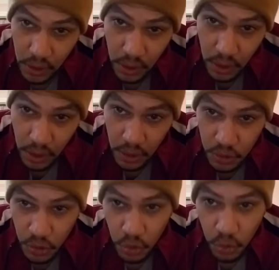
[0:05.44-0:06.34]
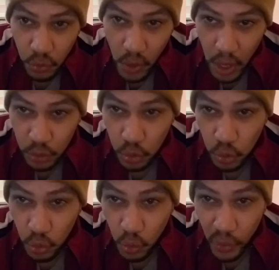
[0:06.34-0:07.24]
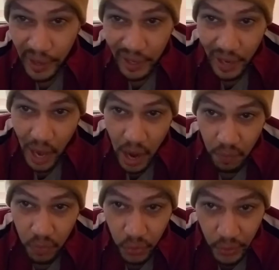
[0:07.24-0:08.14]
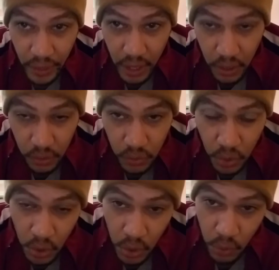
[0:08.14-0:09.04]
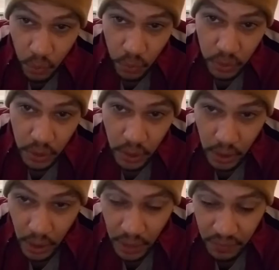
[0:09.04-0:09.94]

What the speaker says: I'm gonna show you how to do 8 ab workout with the ab